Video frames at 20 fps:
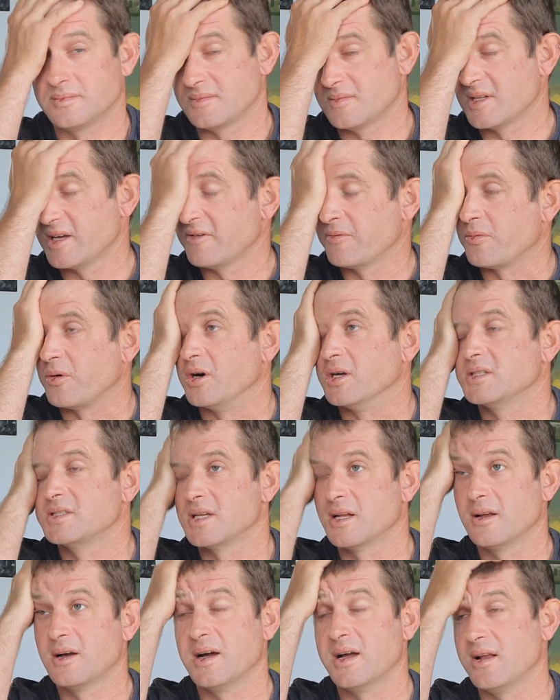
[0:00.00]
They've wised
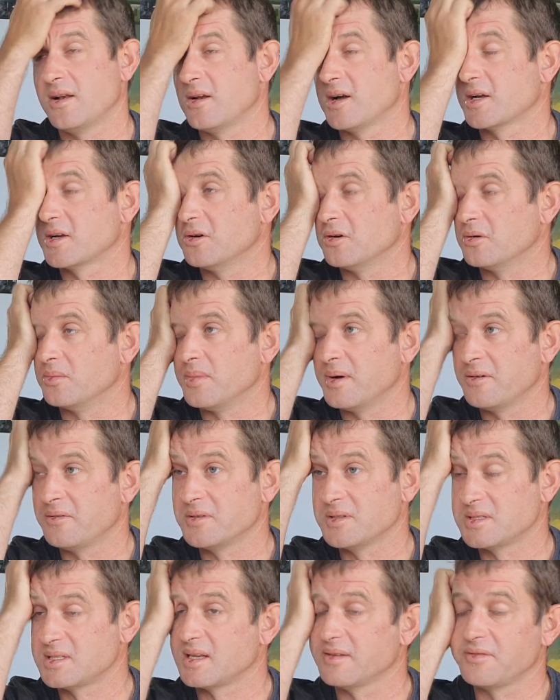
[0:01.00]
it. Like all
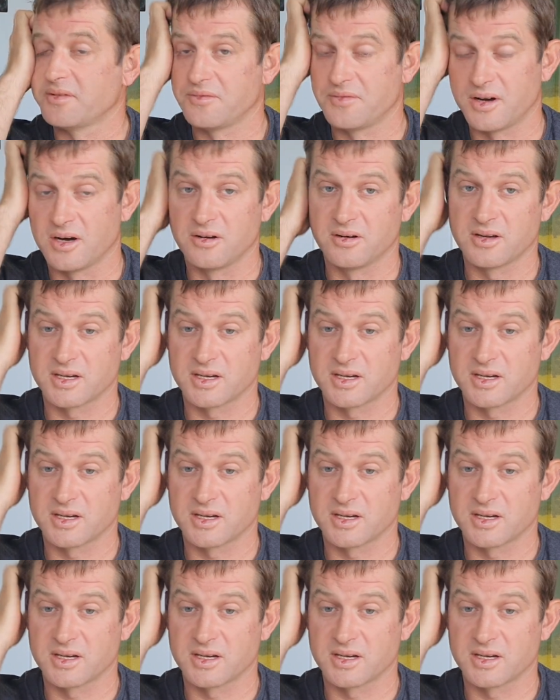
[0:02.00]
methods, they've evolved.